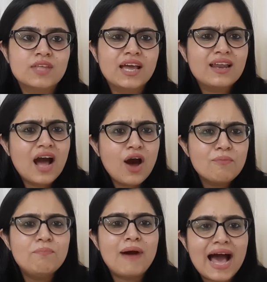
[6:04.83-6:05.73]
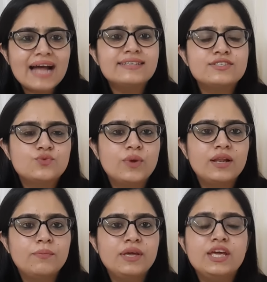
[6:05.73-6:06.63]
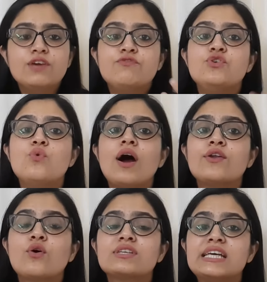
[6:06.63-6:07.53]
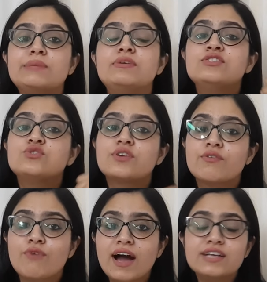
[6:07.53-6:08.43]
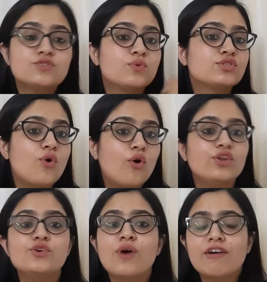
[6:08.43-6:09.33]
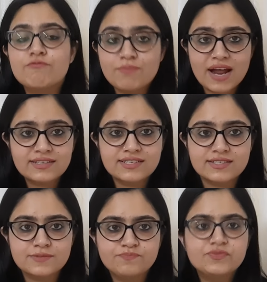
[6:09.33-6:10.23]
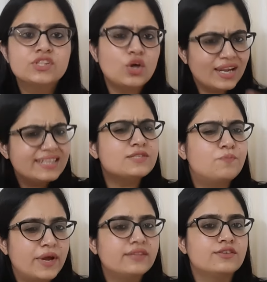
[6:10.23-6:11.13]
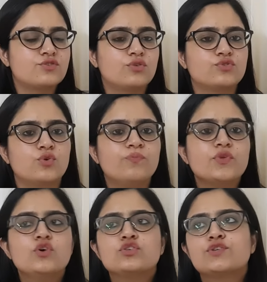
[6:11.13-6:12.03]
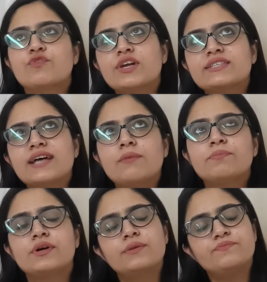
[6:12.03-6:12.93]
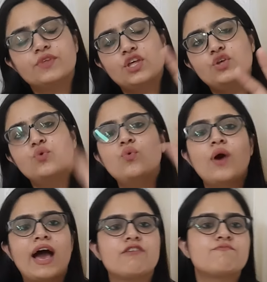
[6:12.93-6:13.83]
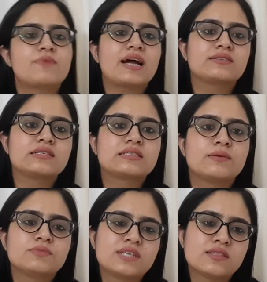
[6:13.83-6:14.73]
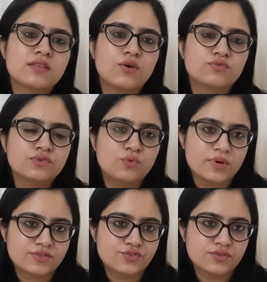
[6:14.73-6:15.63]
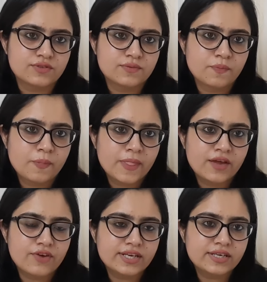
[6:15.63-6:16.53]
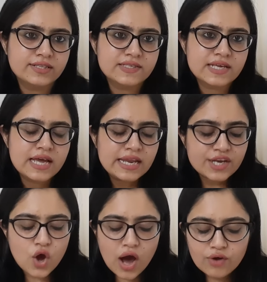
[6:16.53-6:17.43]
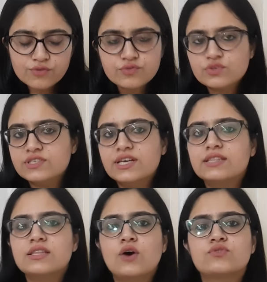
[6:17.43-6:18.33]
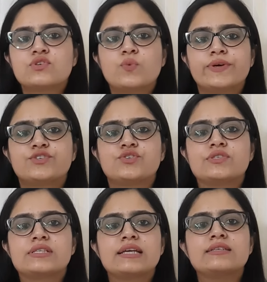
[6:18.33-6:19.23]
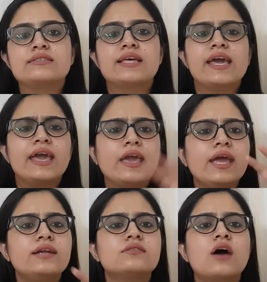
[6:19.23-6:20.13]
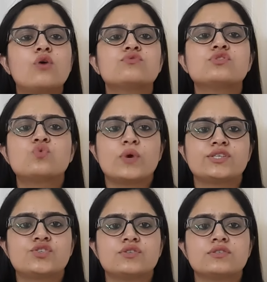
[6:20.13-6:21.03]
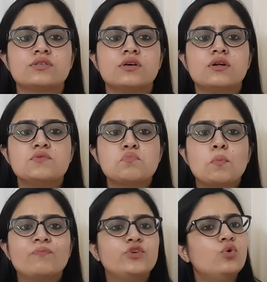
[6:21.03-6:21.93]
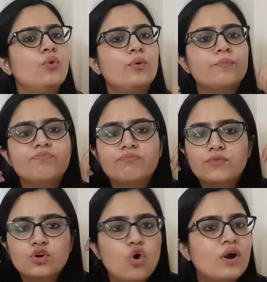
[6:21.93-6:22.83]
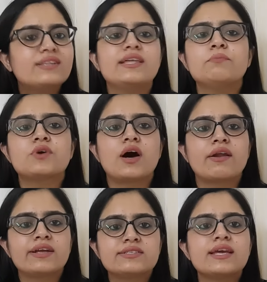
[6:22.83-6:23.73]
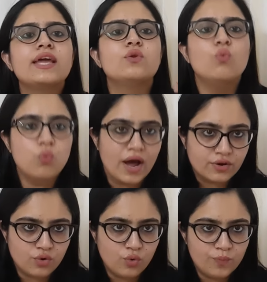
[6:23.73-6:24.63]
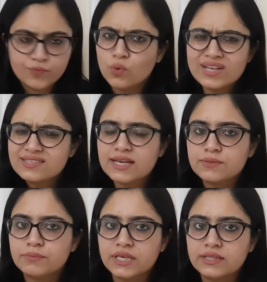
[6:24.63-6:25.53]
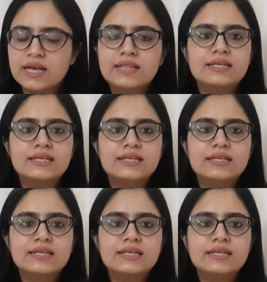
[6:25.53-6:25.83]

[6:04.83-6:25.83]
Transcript: And how bad it will be if you are not able to revise what all you have practiced. Now let us break this also. So for example, you have practiced some 10,000 questions, right kids? Now out of those 10,000 questions, let us say 8,000 questions, you got them correct in one go. What does that mean?